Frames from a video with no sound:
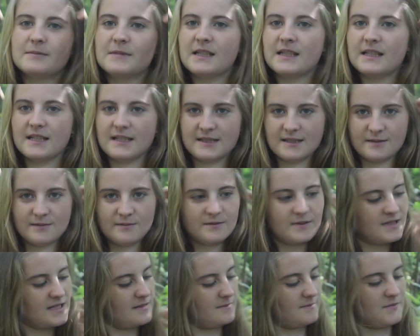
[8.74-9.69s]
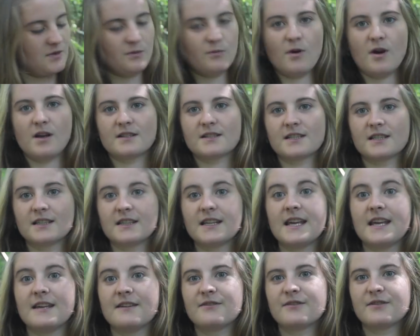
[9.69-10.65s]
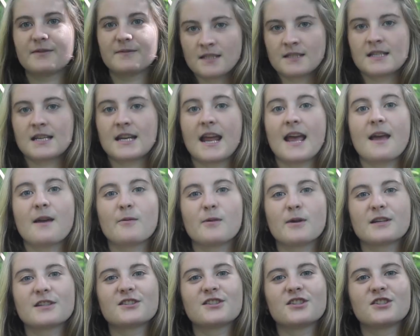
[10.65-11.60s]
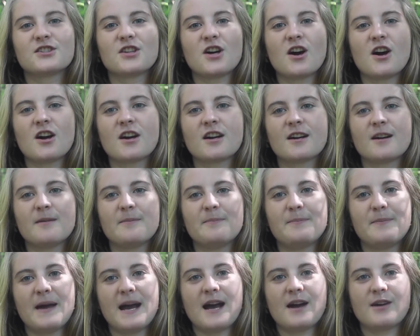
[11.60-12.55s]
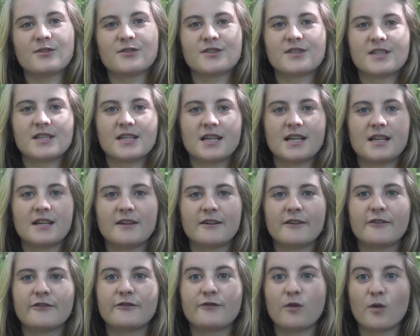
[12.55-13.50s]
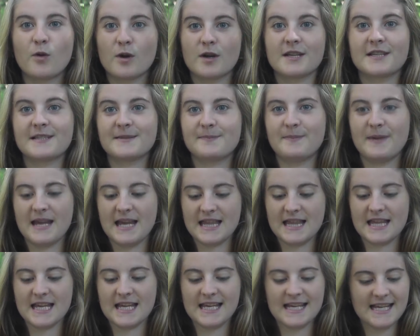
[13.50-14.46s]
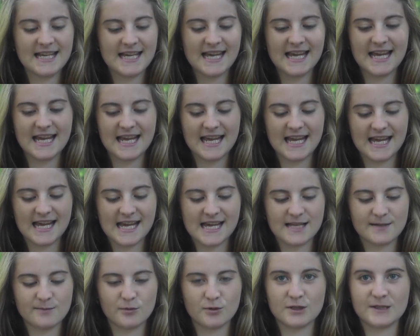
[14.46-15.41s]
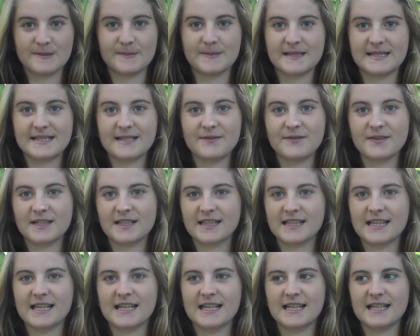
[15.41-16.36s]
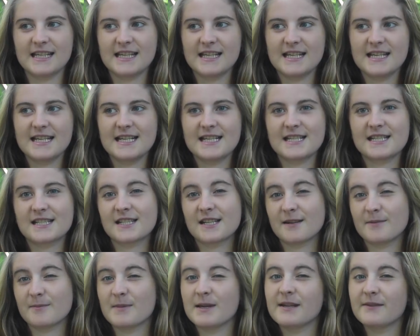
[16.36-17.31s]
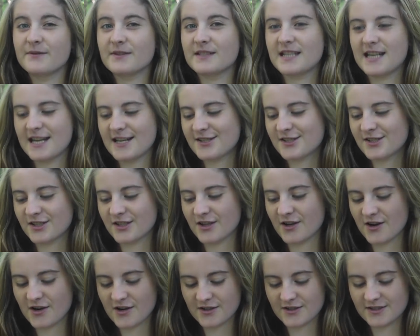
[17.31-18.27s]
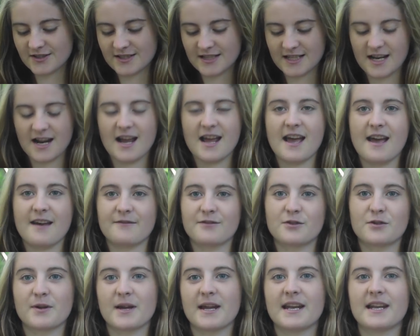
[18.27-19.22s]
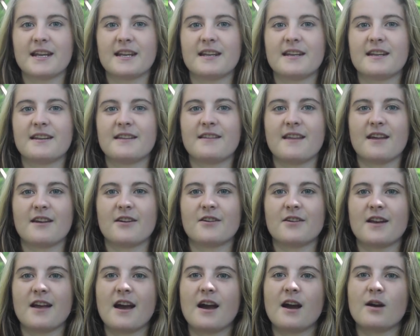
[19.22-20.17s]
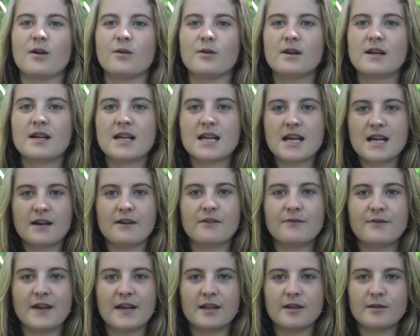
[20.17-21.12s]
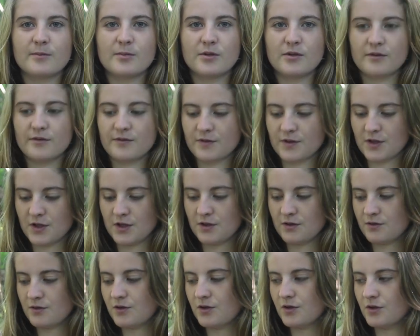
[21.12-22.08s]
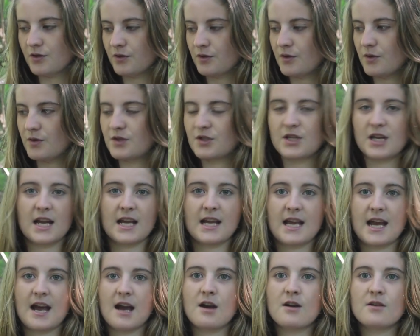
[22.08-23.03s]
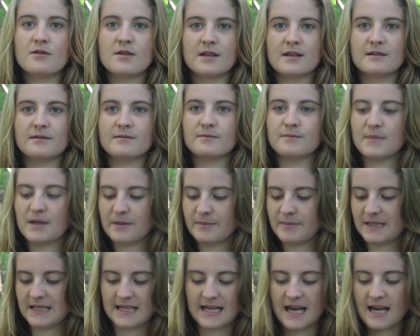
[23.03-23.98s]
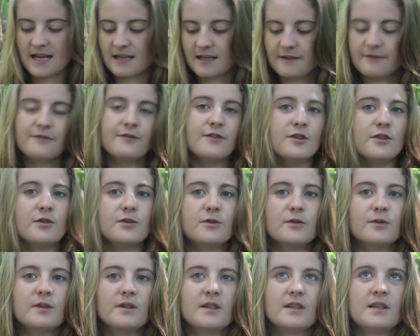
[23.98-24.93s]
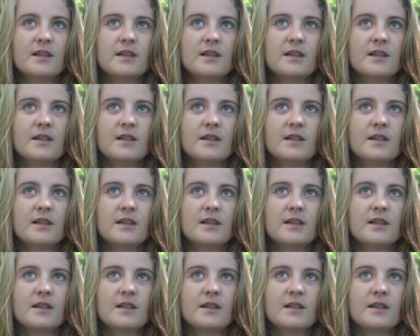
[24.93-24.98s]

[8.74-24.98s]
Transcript: He doesn't seem to want to leave. Today I wanted to talk about forest bathing, and more specifically, some invitation cards that I have created that are now available for you to check out and maybe get if you